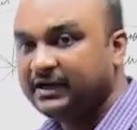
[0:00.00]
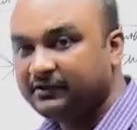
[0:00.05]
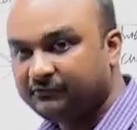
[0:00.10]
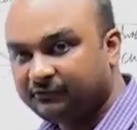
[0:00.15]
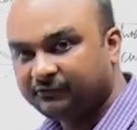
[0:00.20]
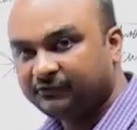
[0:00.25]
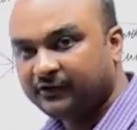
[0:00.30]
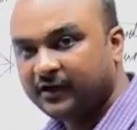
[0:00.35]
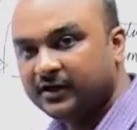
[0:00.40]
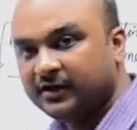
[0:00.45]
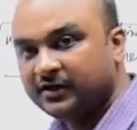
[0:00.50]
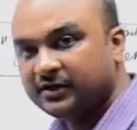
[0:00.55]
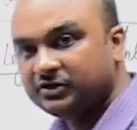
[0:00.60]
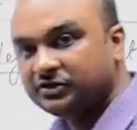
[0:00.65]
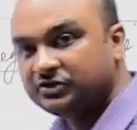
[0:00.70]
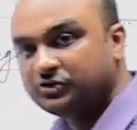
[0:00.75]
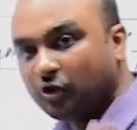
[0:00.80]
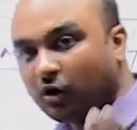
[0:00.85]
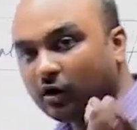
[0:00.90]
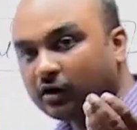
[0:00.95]
if
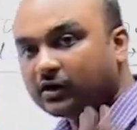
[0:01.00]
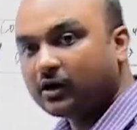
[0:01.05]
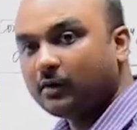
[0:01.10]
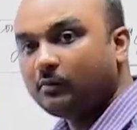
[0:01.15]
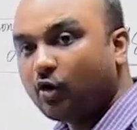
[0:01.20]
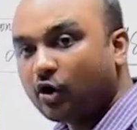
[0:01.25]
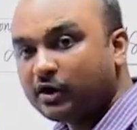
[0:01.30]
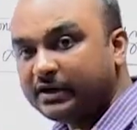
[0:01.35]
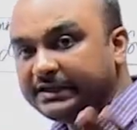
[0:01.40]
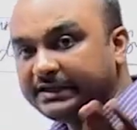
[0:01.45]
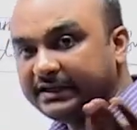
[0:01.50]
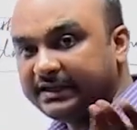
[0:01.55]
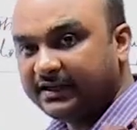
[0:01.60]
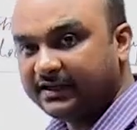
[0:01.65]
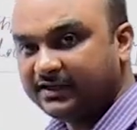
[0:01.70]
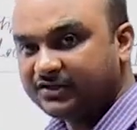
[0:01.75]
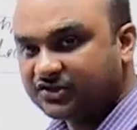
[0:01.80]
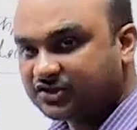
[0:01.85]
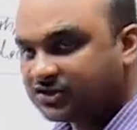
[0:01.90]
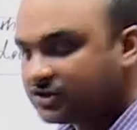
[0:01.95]
your commodity
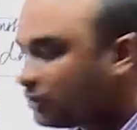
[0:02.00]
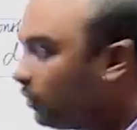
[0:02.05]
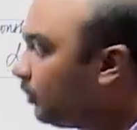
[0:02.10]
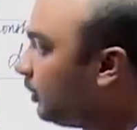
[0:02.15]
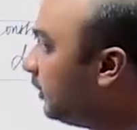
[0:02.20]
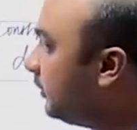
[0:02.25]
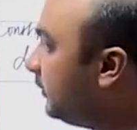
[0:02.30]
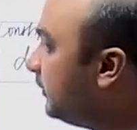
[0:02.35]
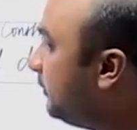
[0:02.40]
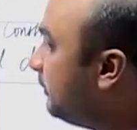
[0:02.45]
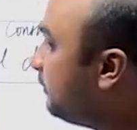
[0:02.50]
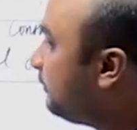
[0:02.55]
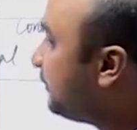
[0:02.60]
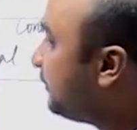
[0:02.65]
is stolen,